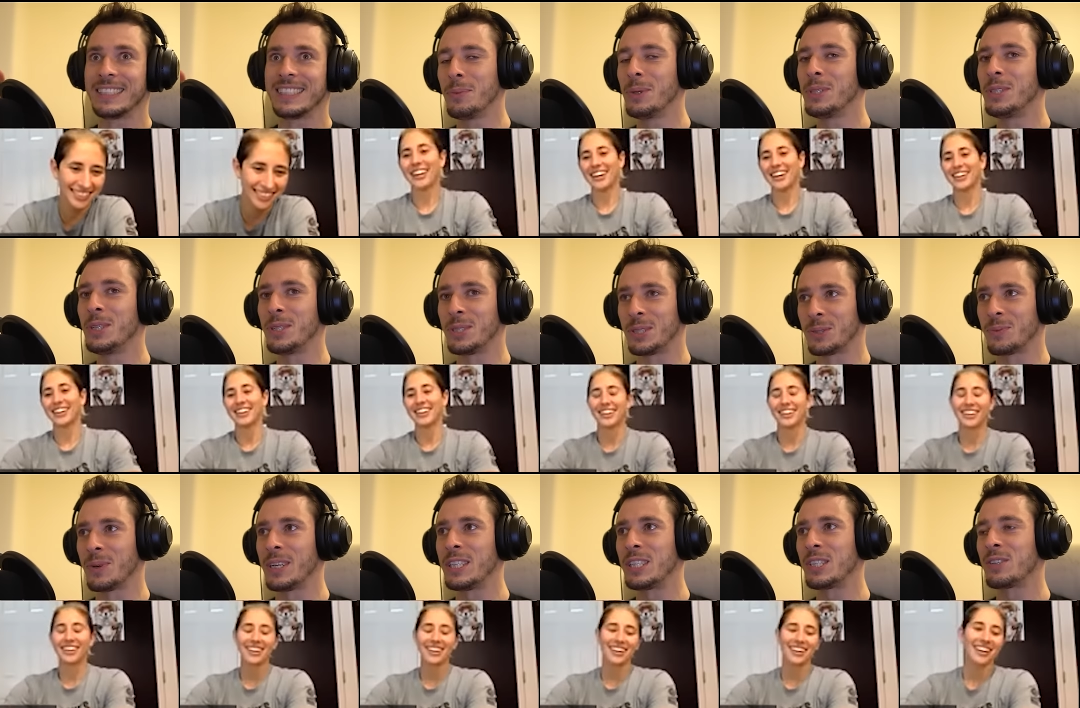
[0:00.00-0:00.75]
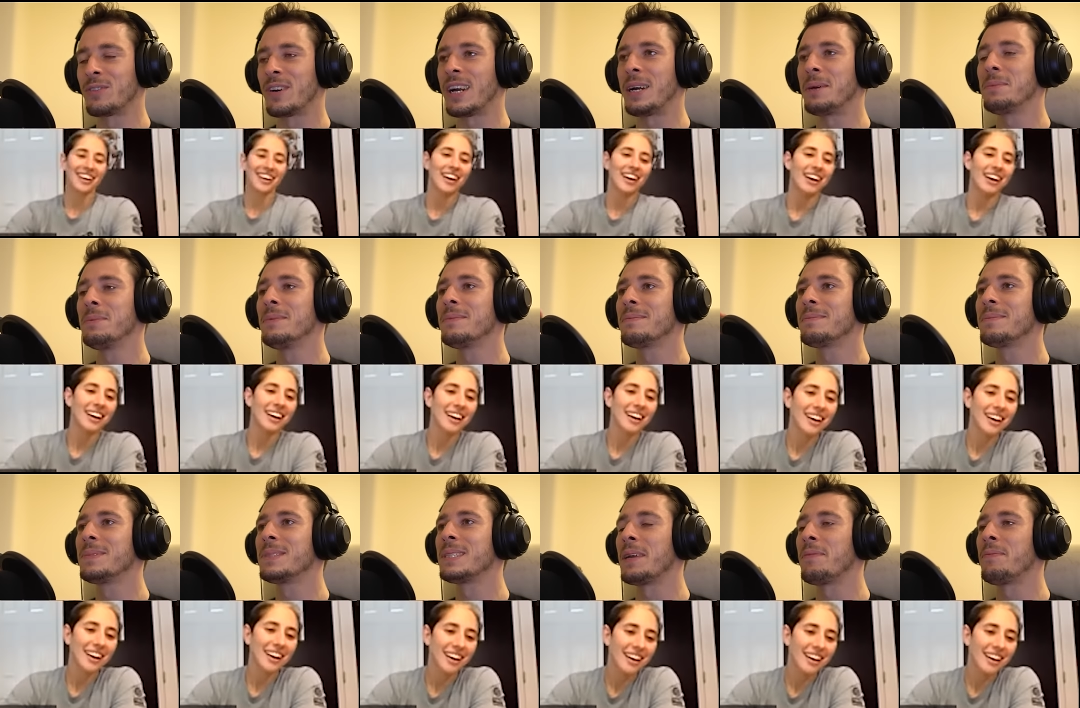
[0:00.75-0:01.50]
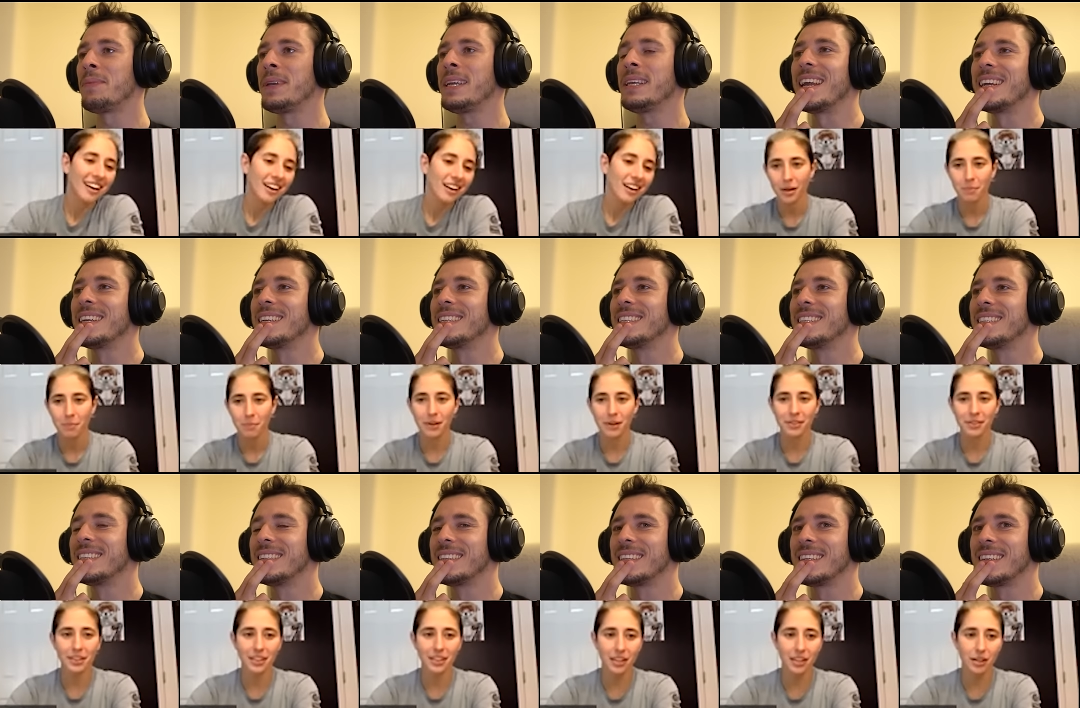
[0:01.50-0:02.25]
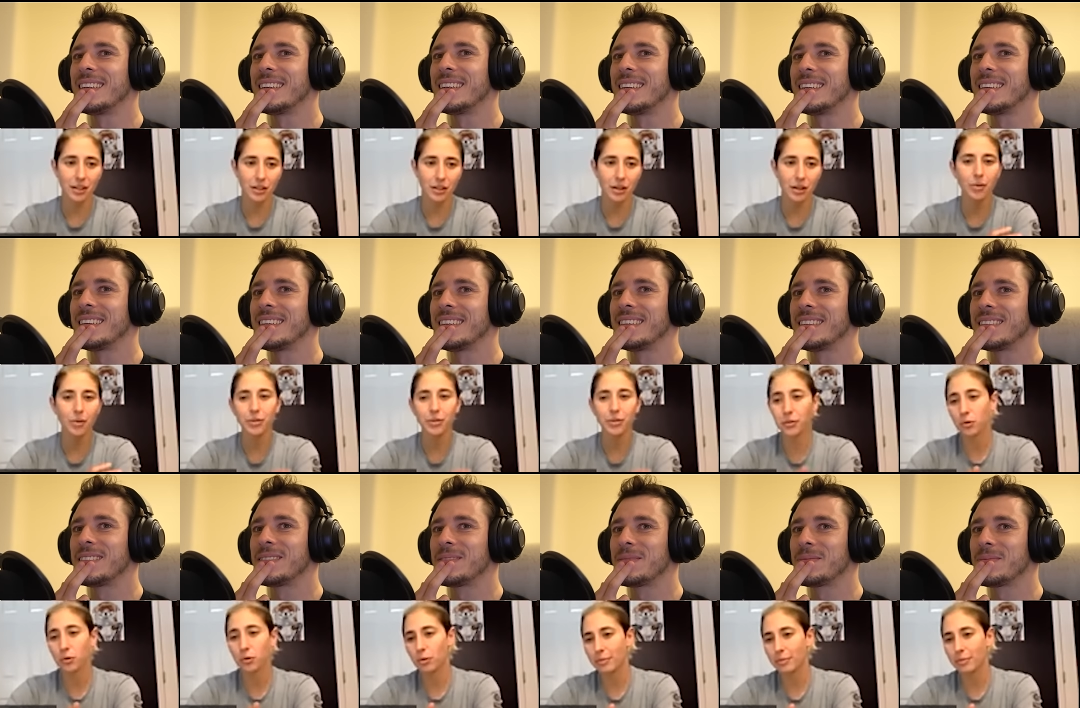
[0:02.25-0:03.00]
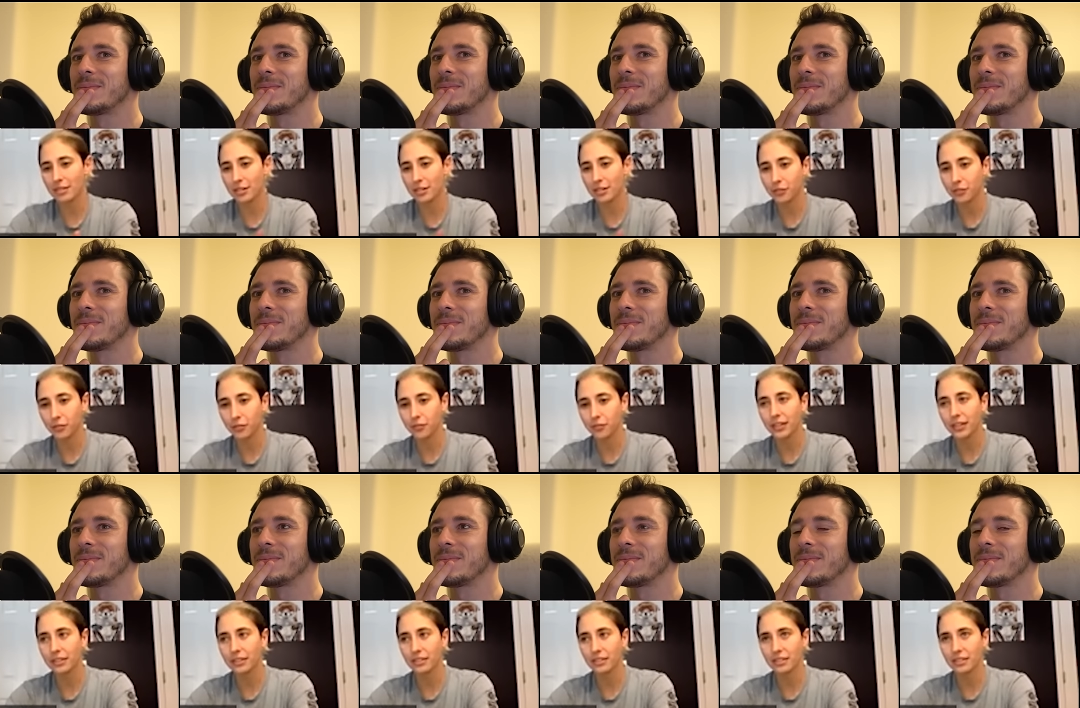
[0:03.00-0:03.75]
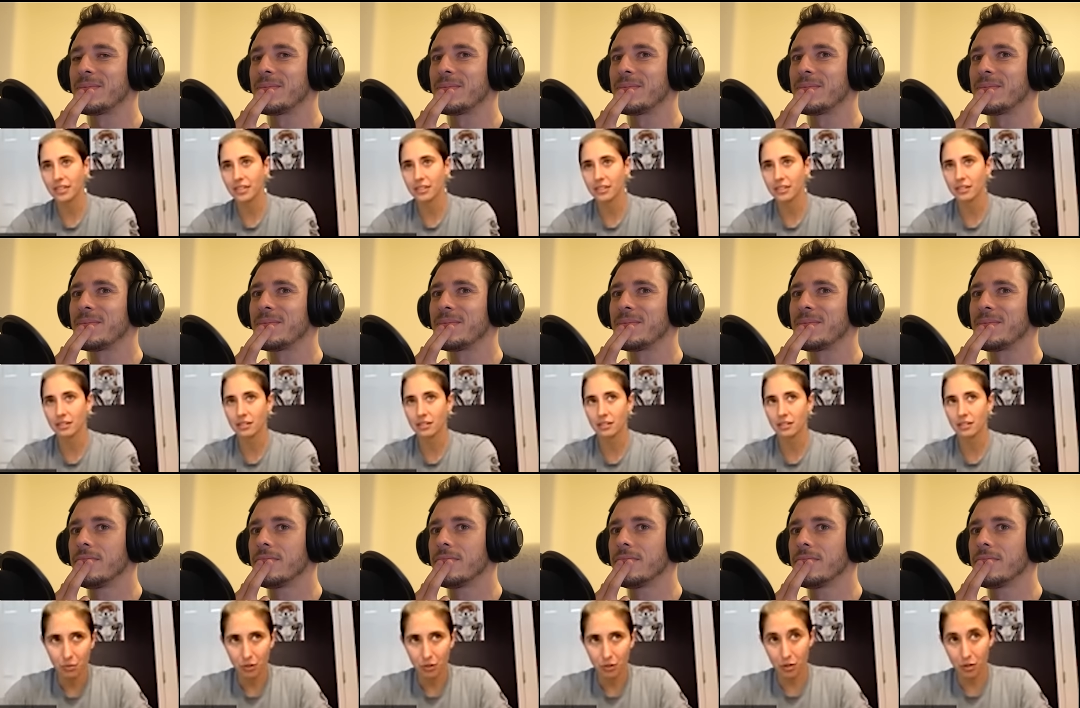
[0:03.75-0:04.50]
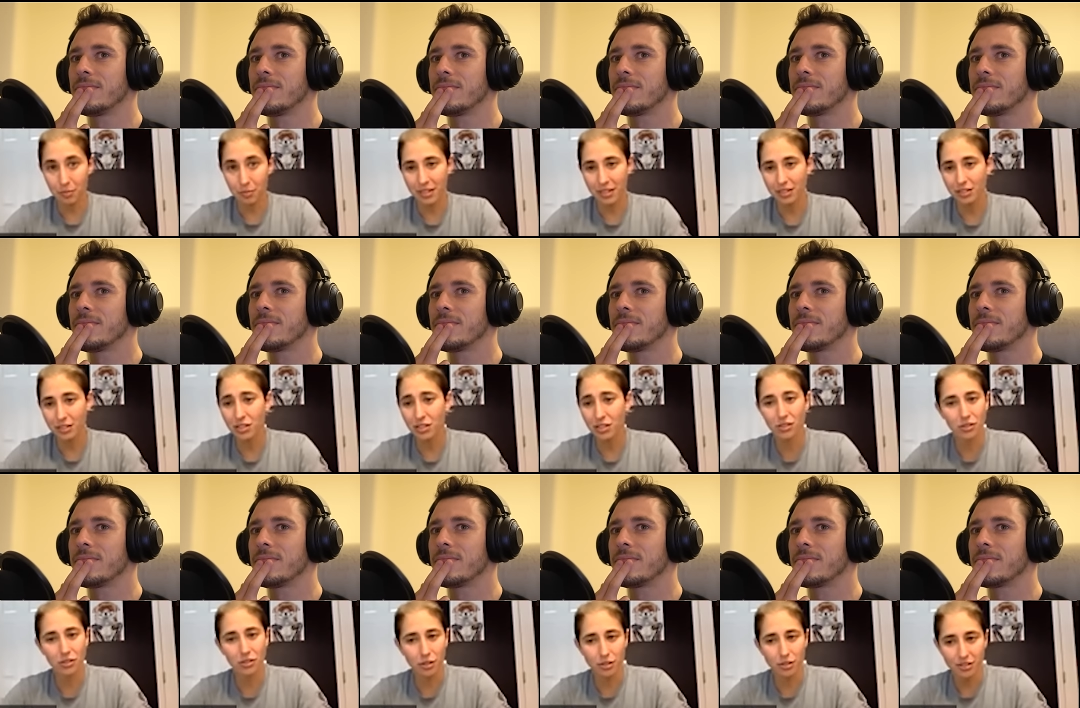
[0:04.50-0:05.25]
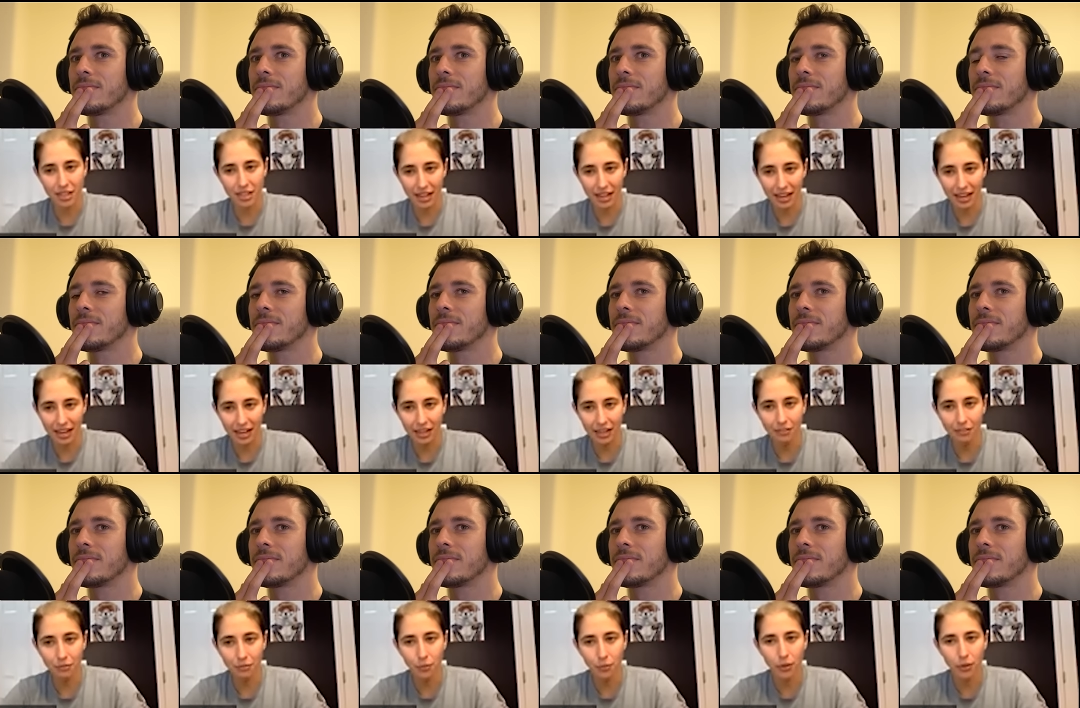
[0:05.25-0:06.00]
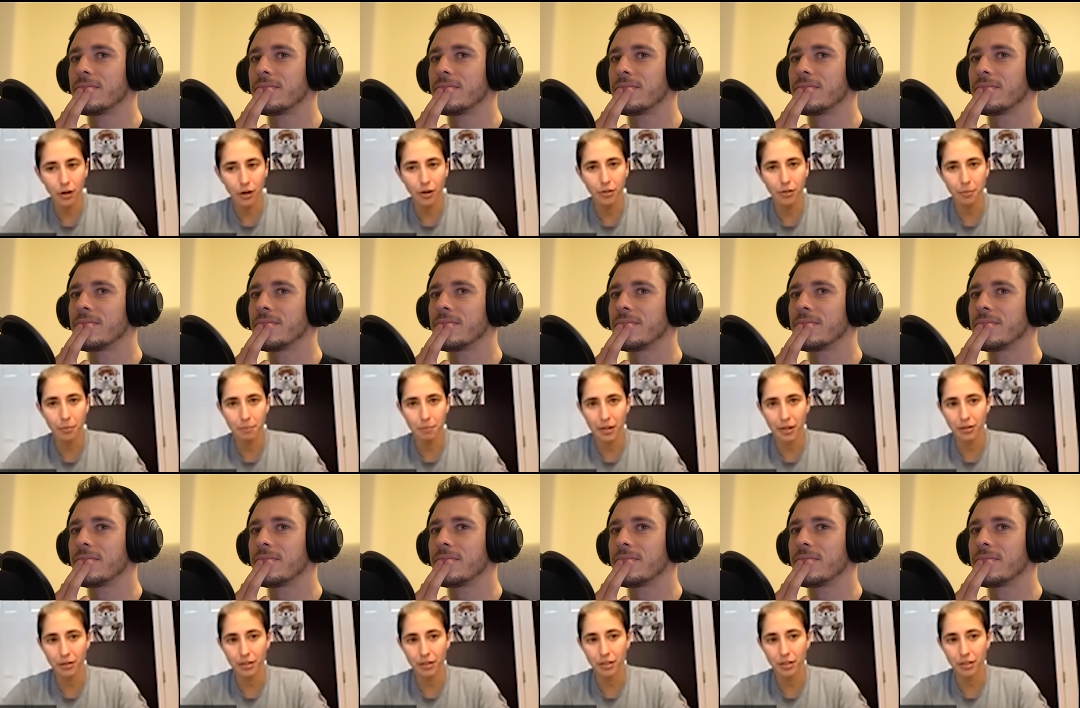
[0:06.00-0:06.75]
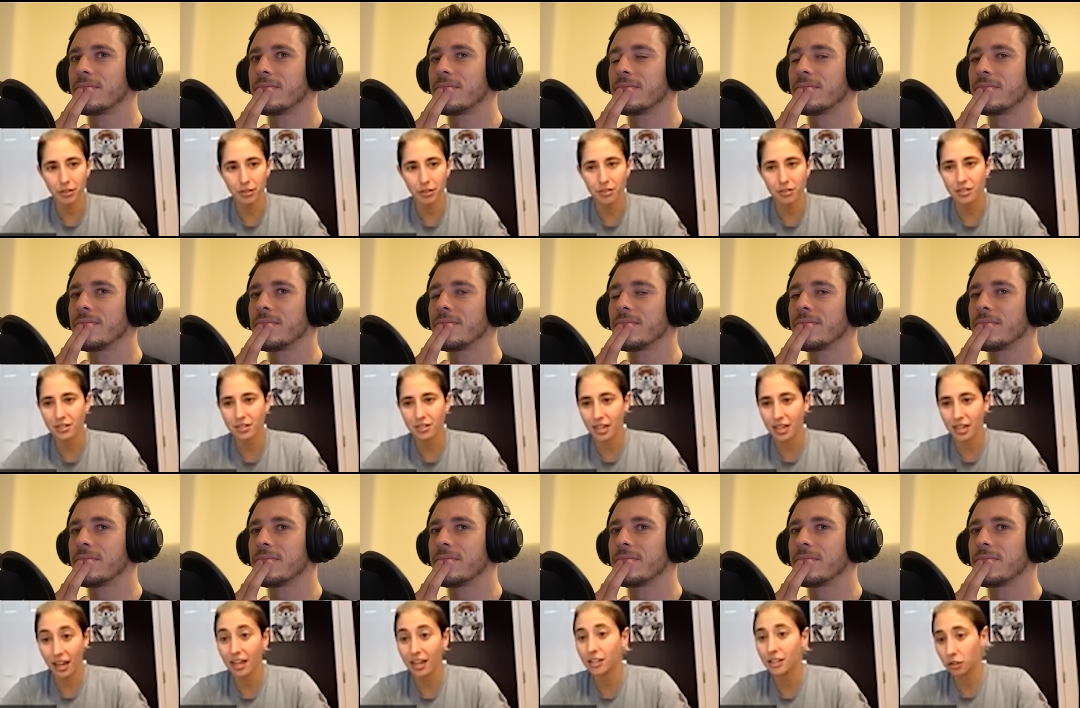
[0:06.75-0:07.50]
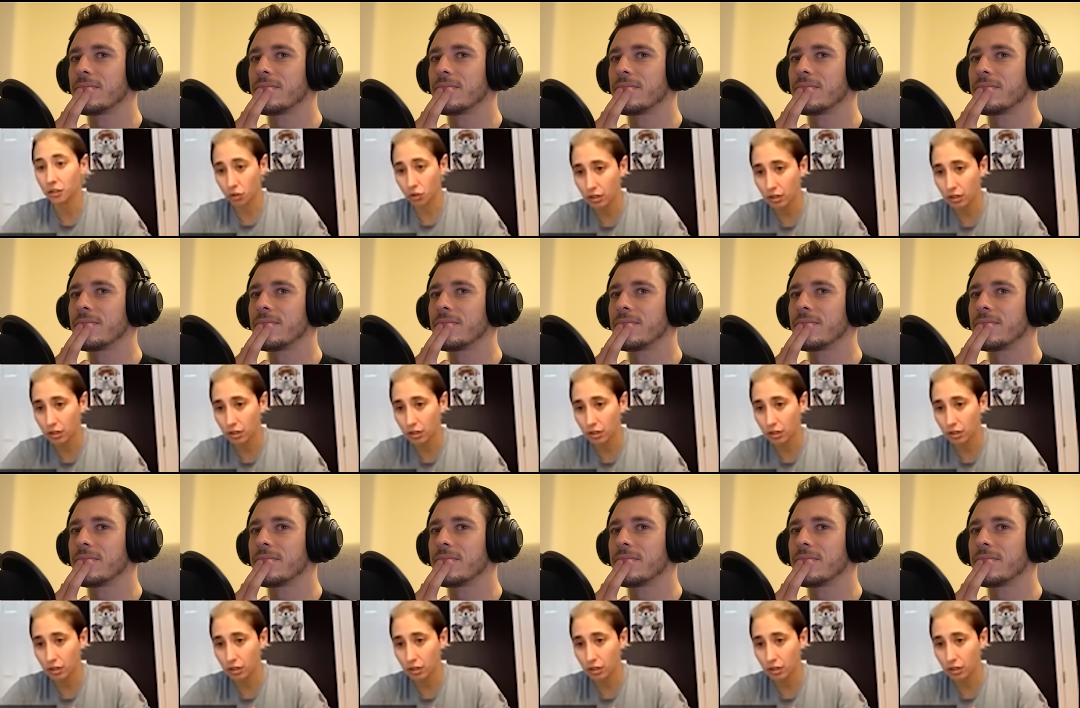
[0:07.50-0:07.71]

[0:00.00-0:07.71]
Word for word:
Speaker 1: did you switch around something?
Speaker 2: I think going through women's self defense is what are the biggest concerns they have? What are the barriers to entry